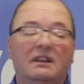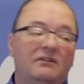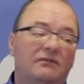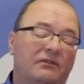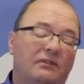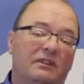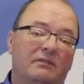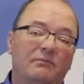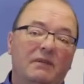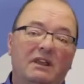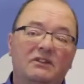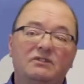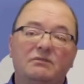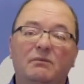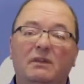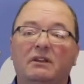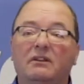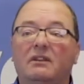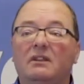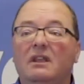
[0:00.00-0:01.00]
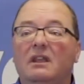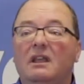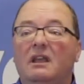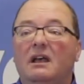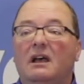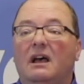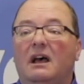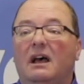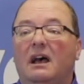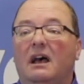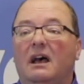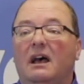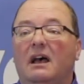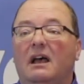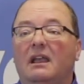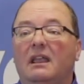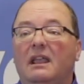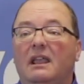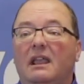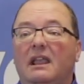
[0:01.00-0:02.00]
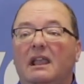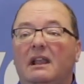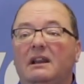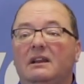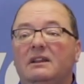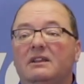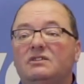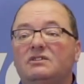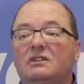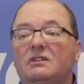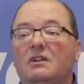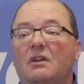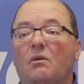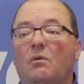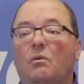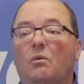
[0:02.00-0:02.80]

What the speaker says: for the measurement. In addition,